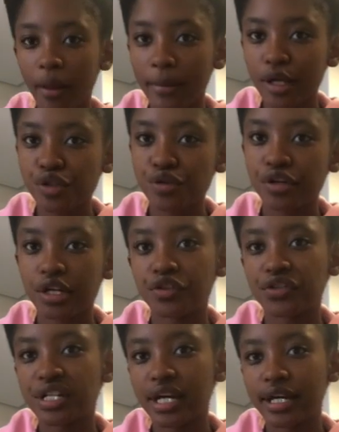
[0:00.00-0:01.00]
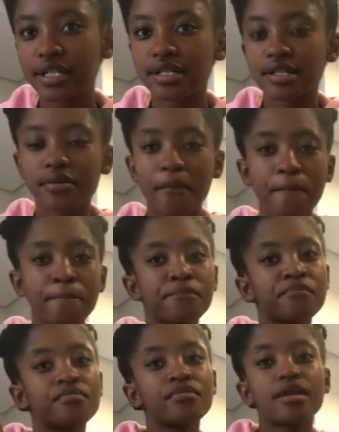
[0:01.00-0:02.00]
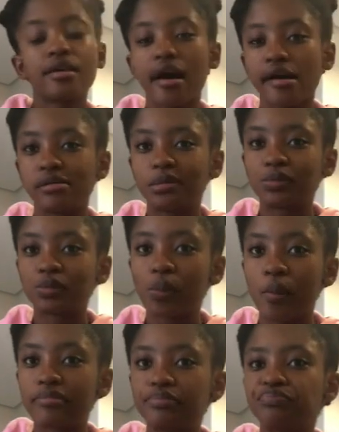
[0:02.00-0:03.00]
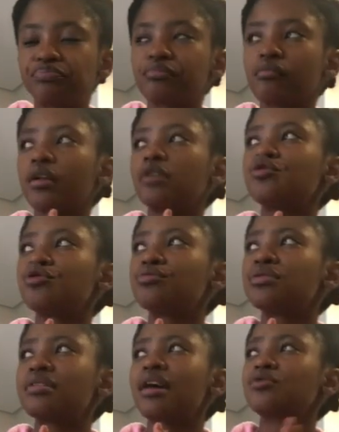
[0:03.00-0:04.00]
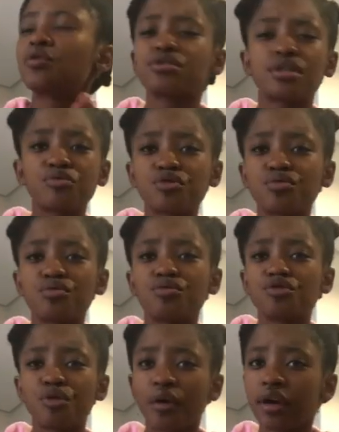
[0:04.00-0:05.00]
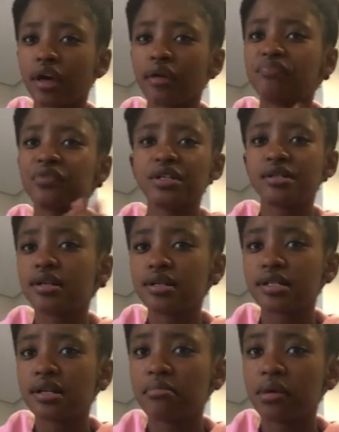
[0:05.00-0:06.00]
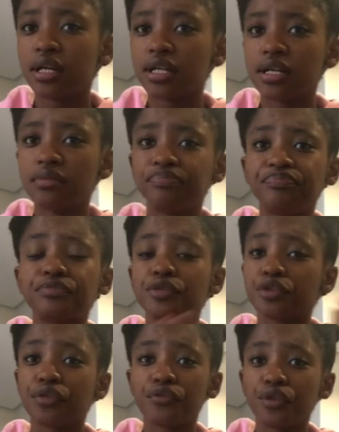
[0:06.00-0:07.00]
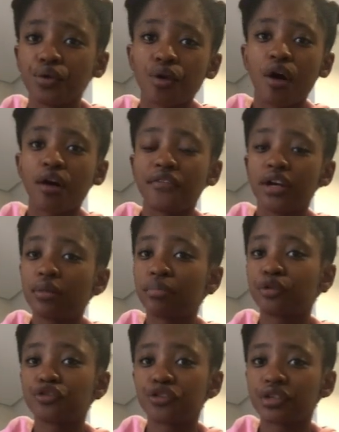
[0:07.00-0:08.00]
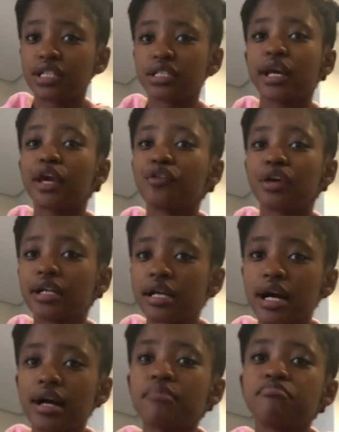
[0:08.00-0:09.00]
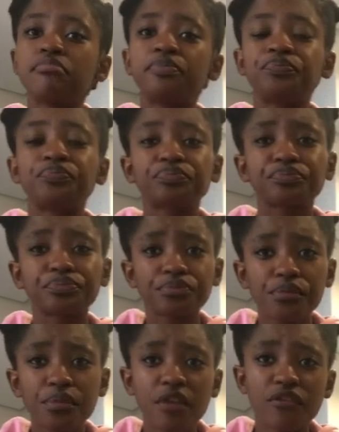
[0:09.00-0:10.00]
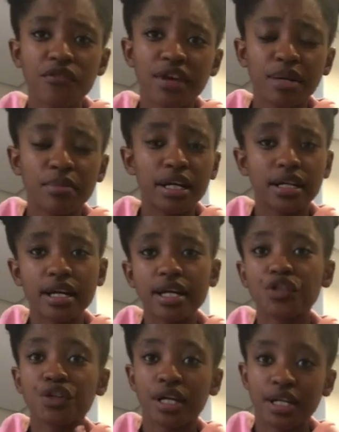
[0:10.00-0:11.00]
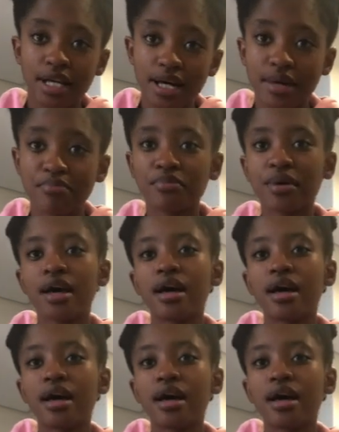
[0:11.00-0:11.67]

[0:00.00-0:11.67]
Make sure you get your tickets. Yeah. Shows as Kosep Suku Zonge, Lizzie Yasemini. So if you are available during the day, you can come. If you're available at night, you can come.